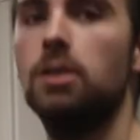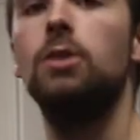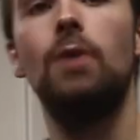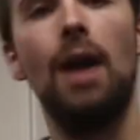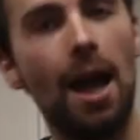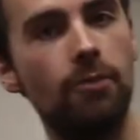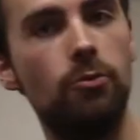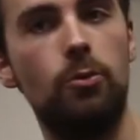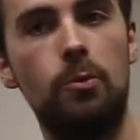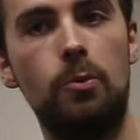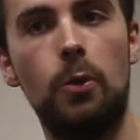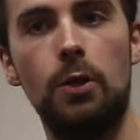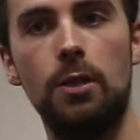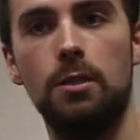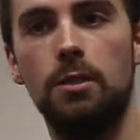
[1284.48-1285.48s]
you have 1
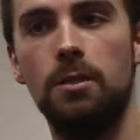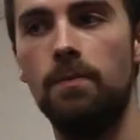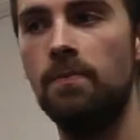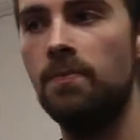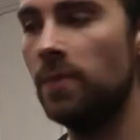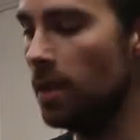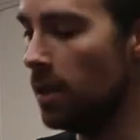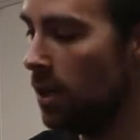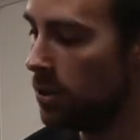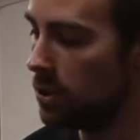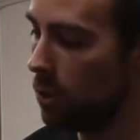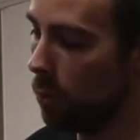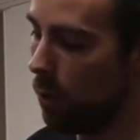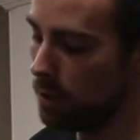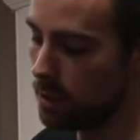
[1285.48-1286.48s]
point. So
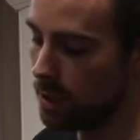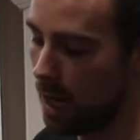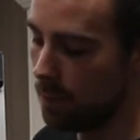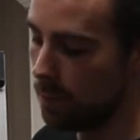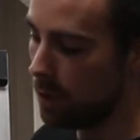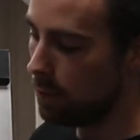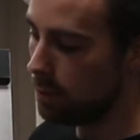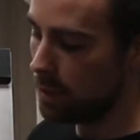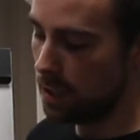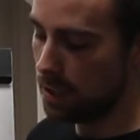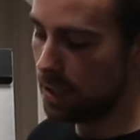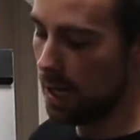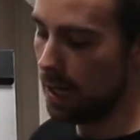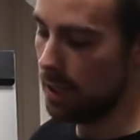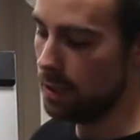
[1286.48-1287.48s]
one side becomes the
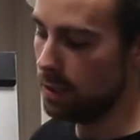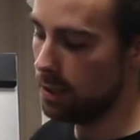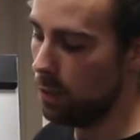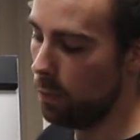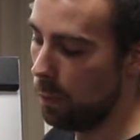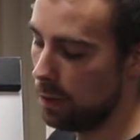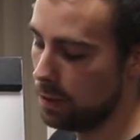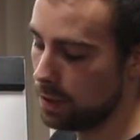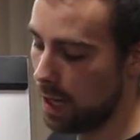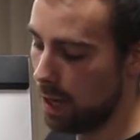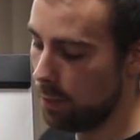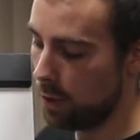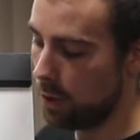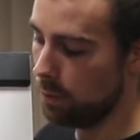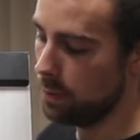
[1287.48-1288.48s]
attackers and one side
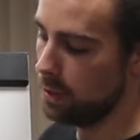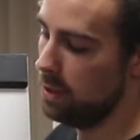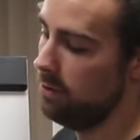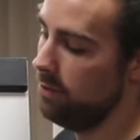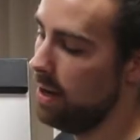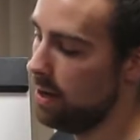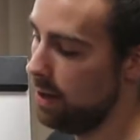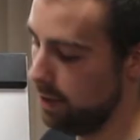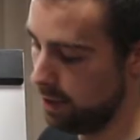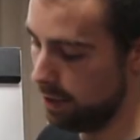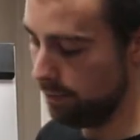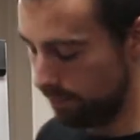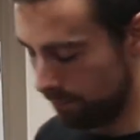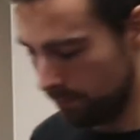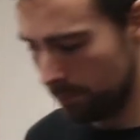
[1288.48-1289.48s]
becomes the defenders.
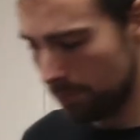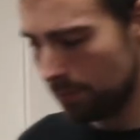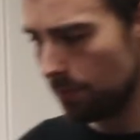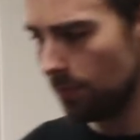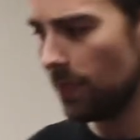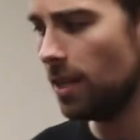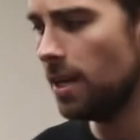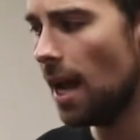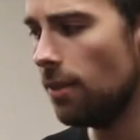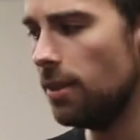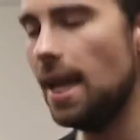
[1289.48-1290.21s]
Now the